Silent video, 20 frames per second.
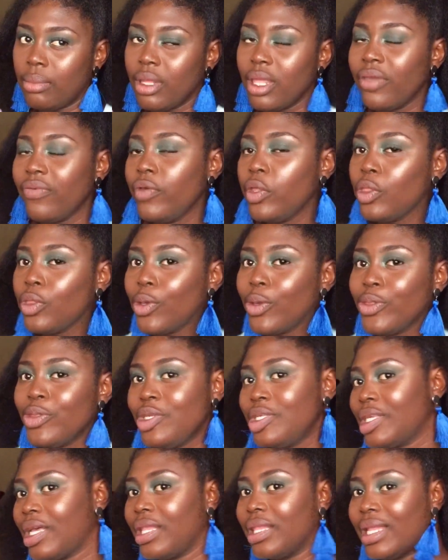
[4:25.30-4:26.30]
even though
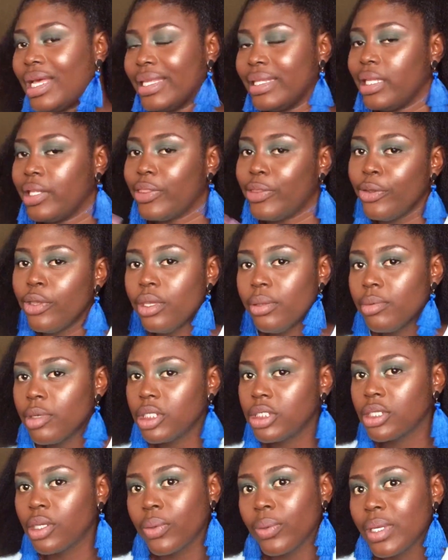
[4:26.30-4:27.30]
these are like the three
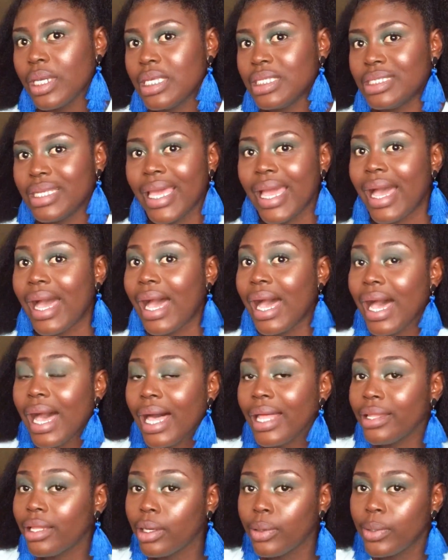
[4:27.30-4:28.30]
major ways, there are
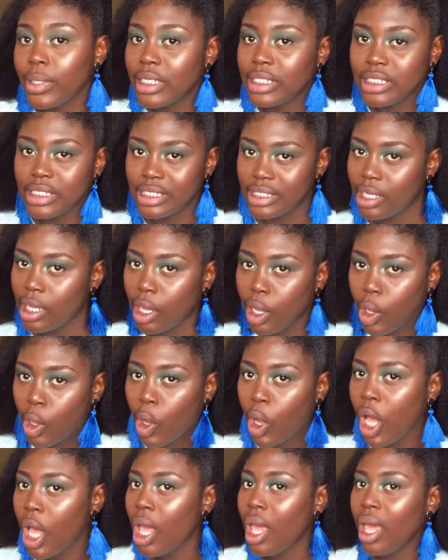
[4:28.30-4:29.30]
other ways to
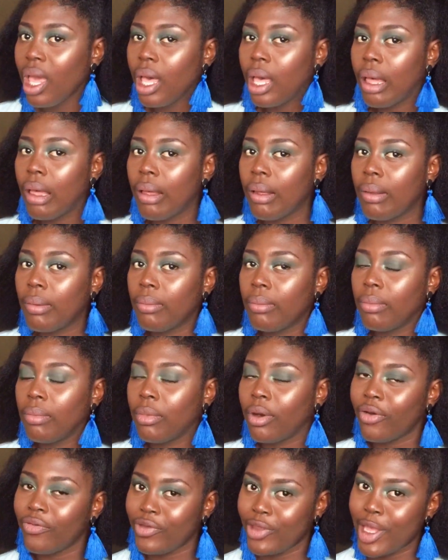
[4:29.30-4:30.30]
tell
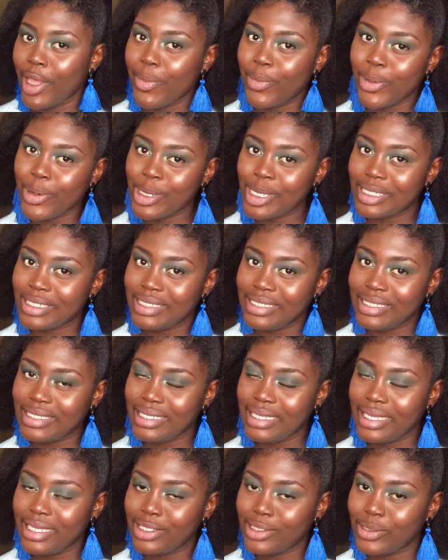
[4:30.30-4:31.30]
of your hair
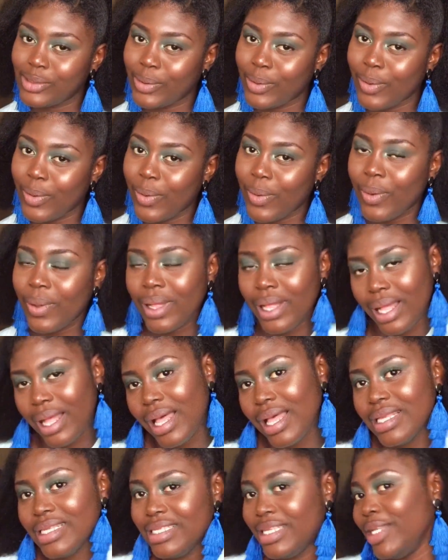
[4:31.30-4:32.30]
porosity. So
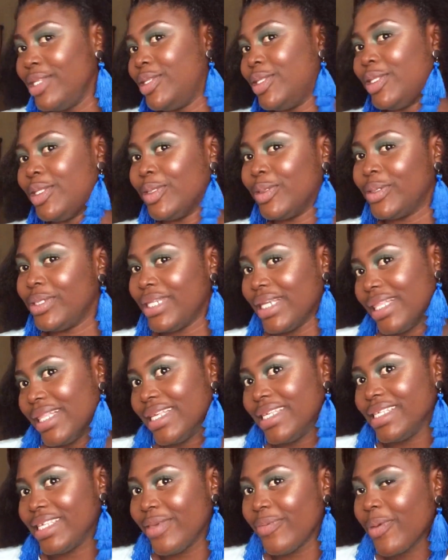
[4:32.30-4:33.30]
stay tuned and
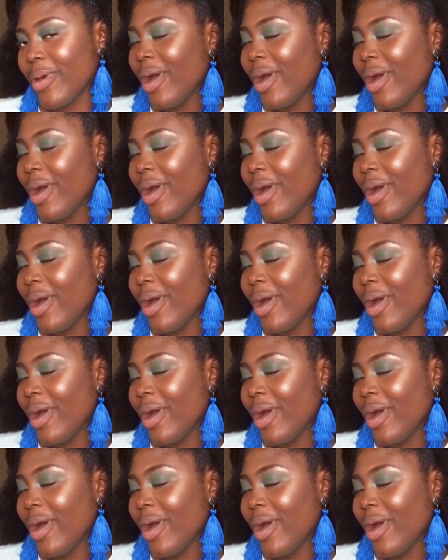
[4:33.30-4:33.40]
let's keep